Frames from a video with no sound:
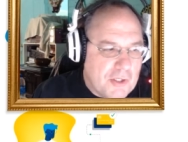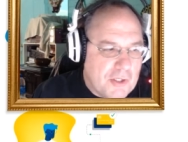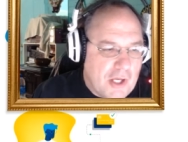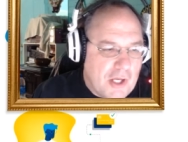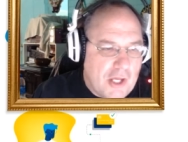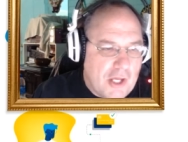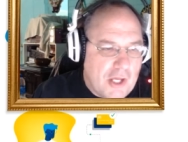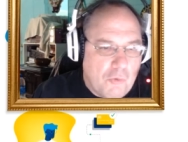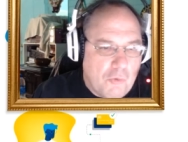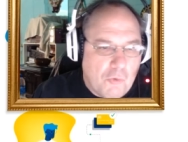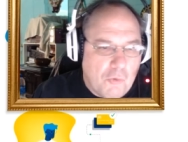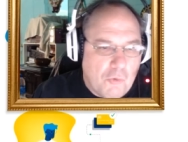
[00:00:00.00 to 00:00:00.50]
I
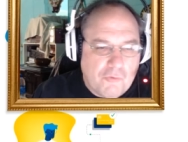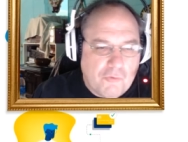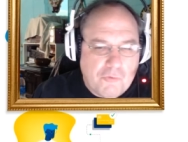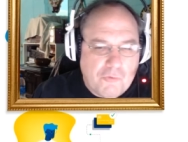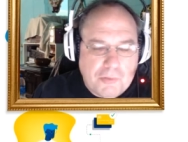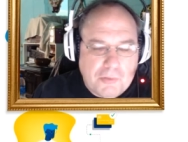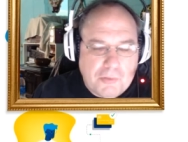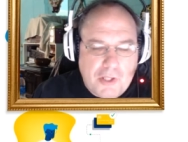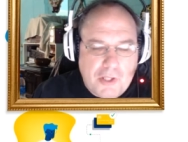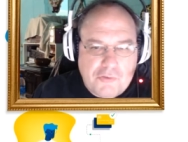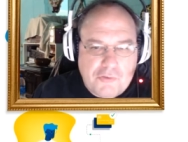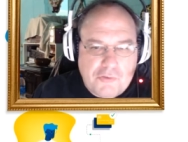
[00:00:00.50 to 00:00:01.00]
don't work for
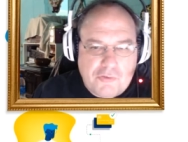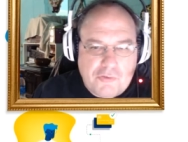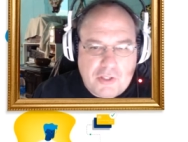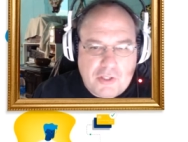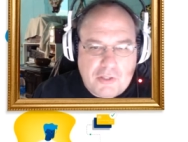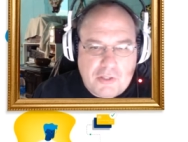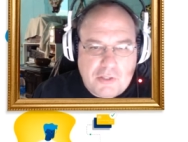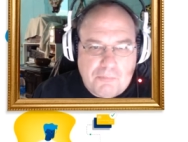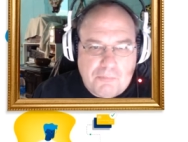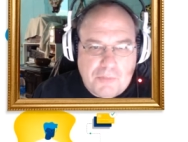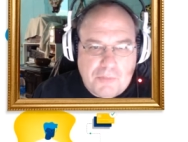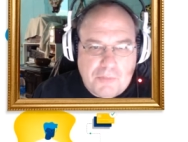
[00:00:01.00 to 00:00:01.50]
Plastique,
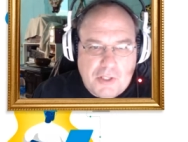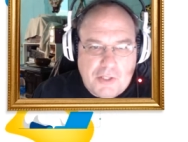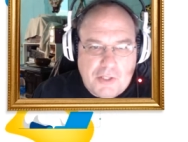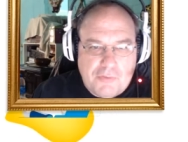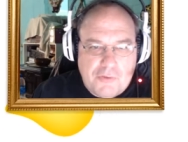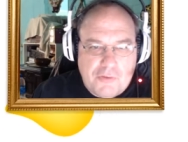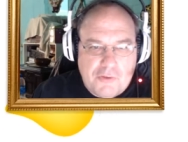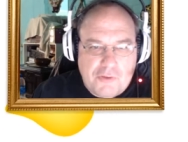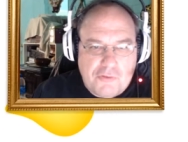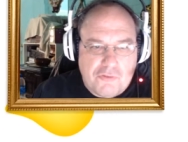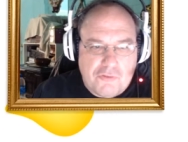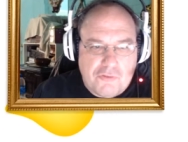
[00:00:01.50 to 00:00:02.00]
but
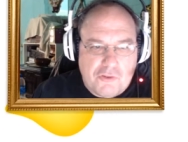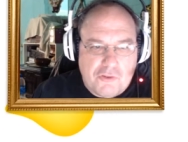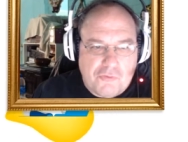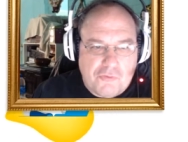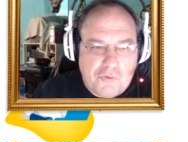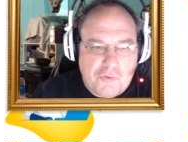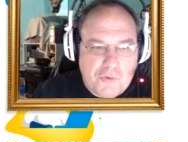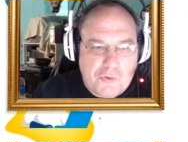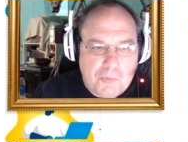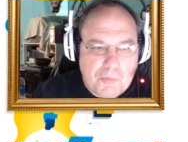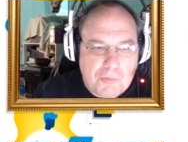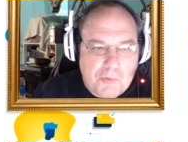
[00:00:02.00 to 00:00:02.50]
this is just for
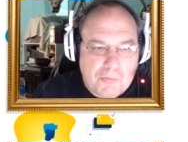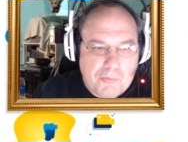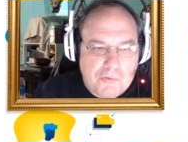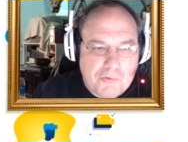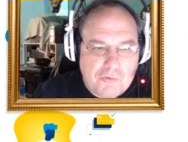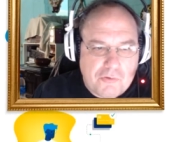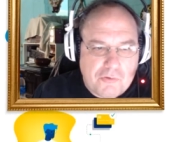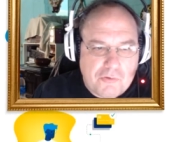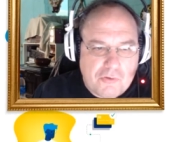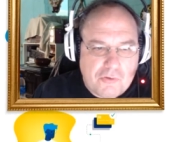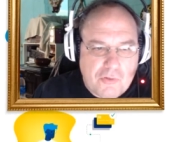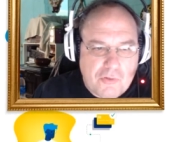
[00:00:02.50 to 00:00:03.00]
the
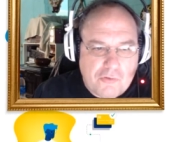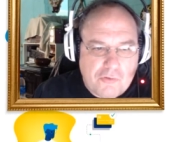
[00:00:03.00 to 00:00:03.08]
purposes of this